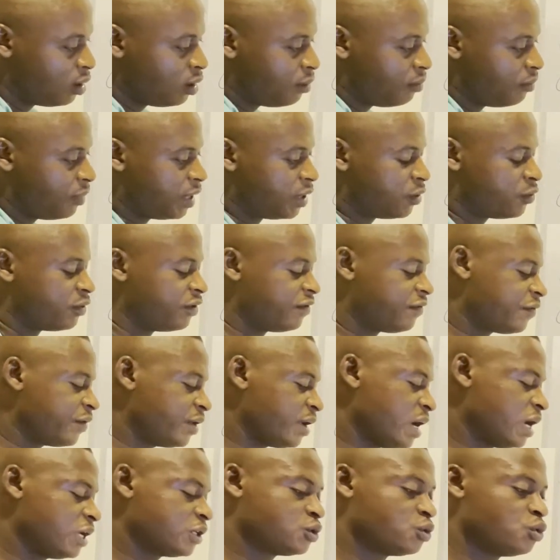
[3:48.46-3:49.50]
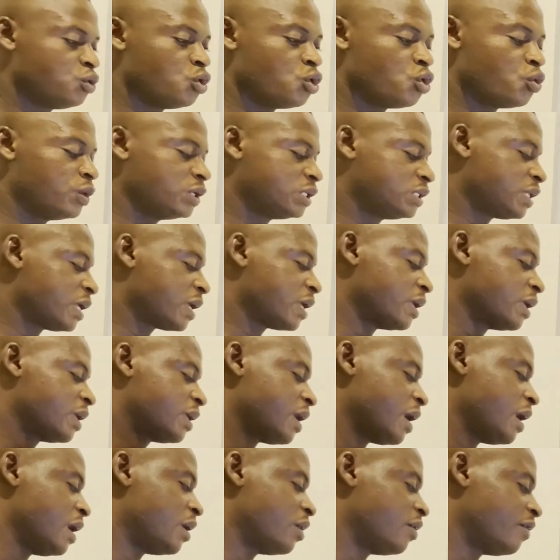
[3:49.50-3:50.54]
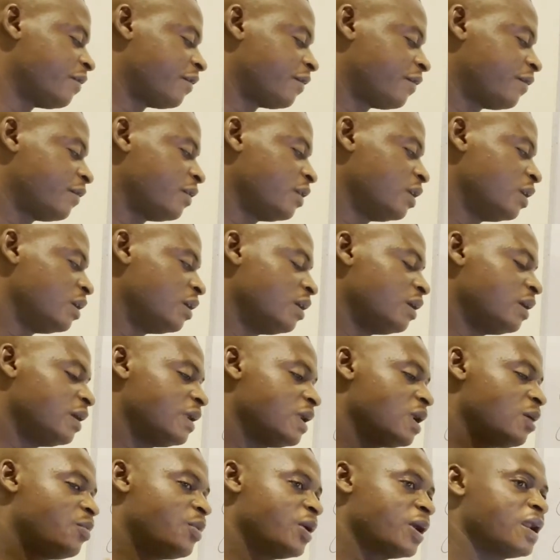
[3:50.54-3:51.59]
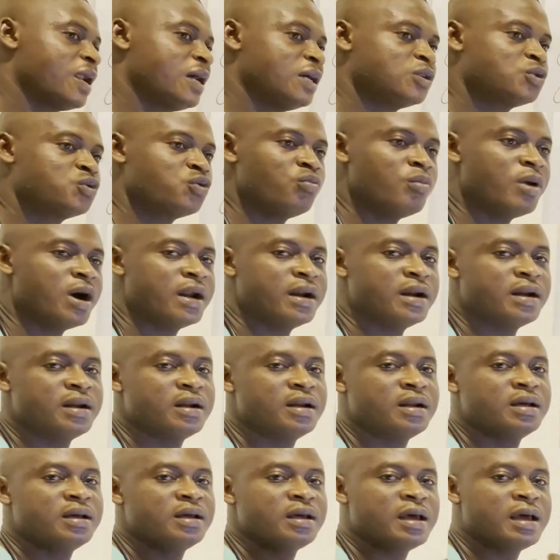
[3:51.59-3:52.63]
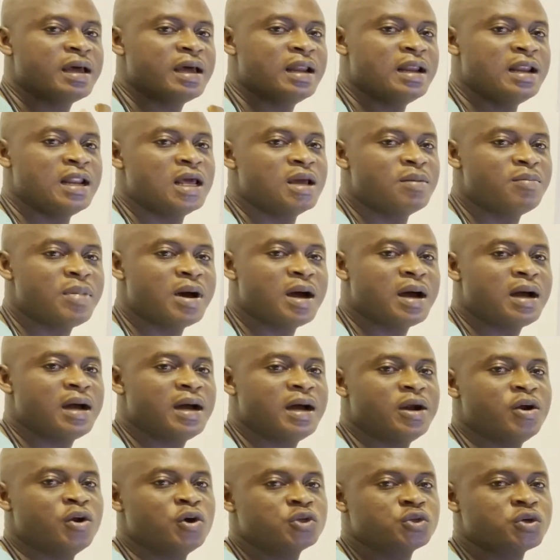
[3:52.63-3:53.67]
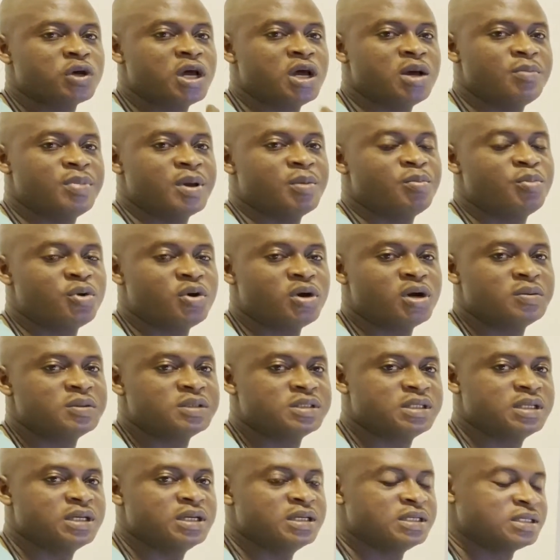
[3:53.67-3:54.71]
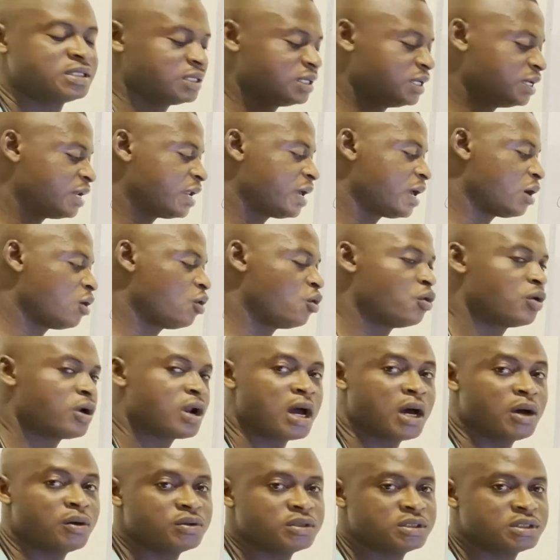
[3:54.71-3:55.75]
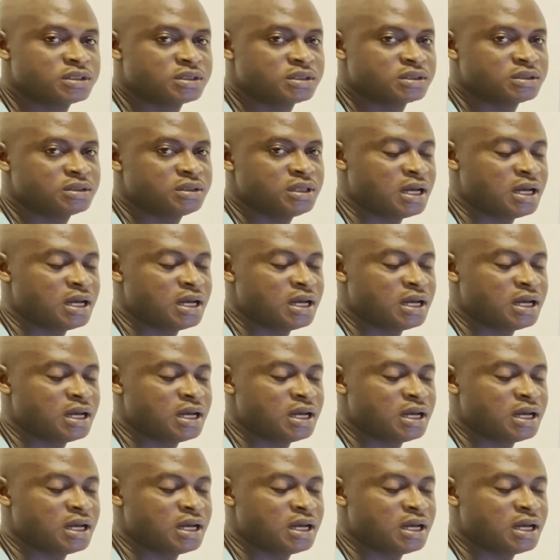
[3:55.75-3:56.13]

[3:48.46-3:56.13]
midwifery has to do with taking care of the pregnant woman, her labor, and also her puerperium stage in her own house.